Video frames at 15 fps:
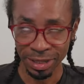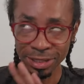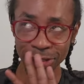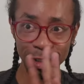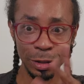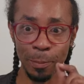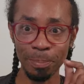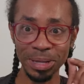It's
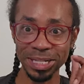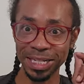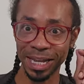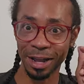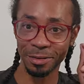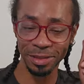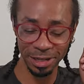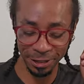so busy
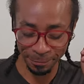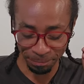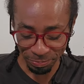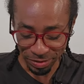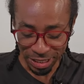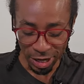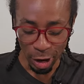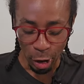out there.
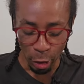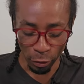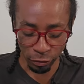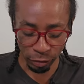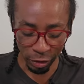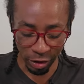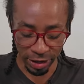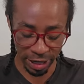
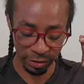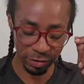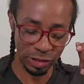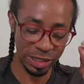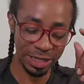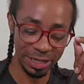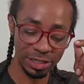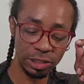Overall
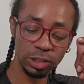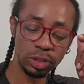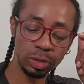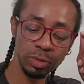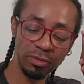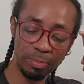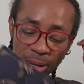energy is the Two of